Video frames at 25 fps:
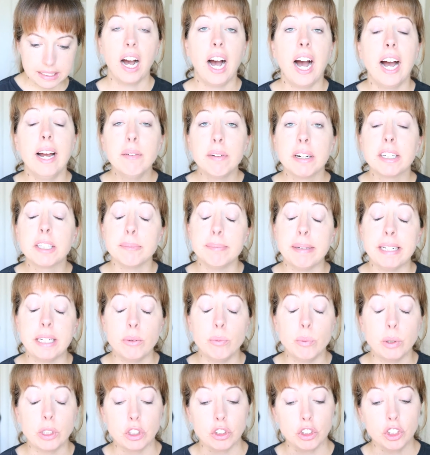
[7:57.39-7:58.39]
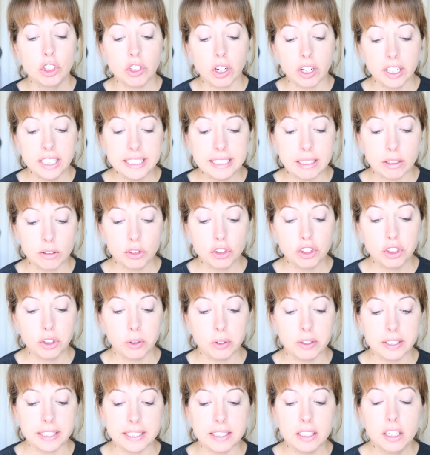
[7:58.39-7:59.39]
I recommend when you're starting out
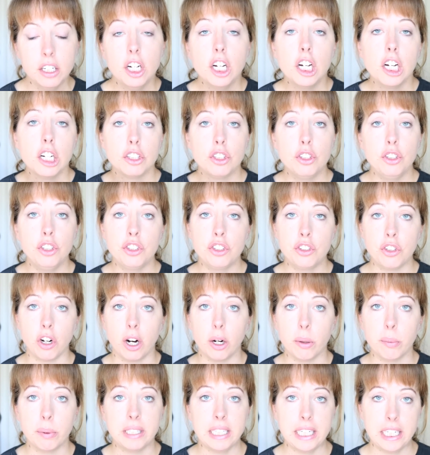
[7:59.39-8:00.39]
tooling to start with